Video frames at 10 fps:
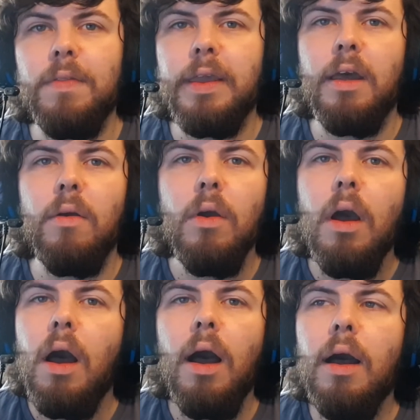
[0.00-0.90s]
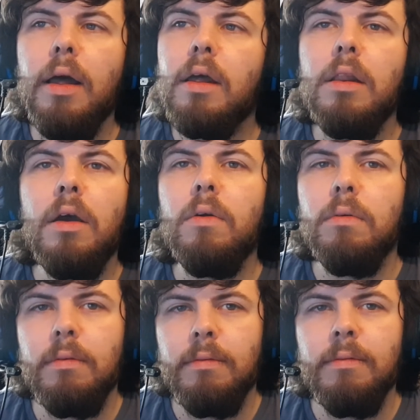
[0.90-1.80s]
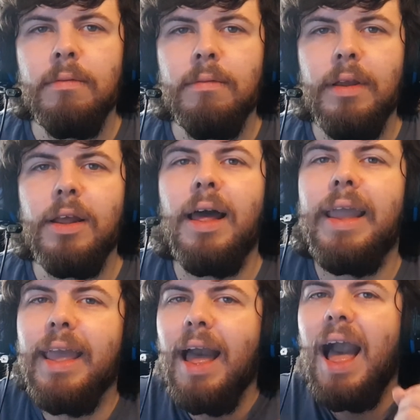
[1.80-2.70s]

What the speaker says: And they go, no. And you're like,